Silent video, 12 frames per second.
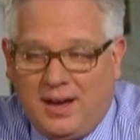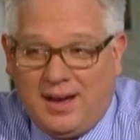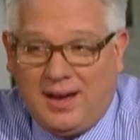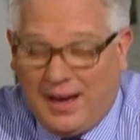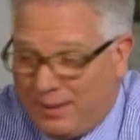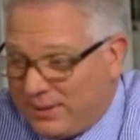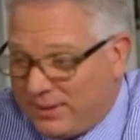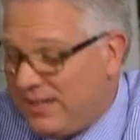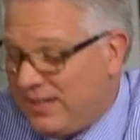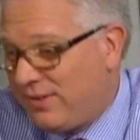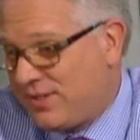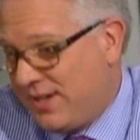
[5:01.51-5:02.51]
I
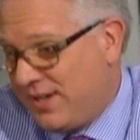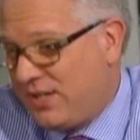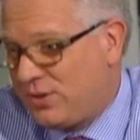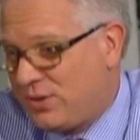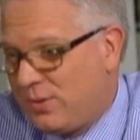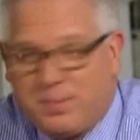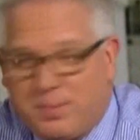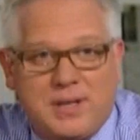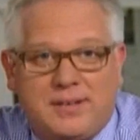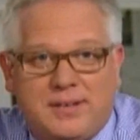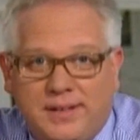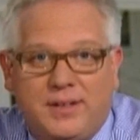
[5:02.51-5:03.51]
believe as a nation we're pretty
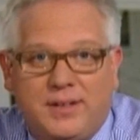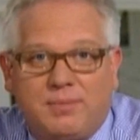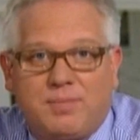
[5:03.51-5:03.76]
clear.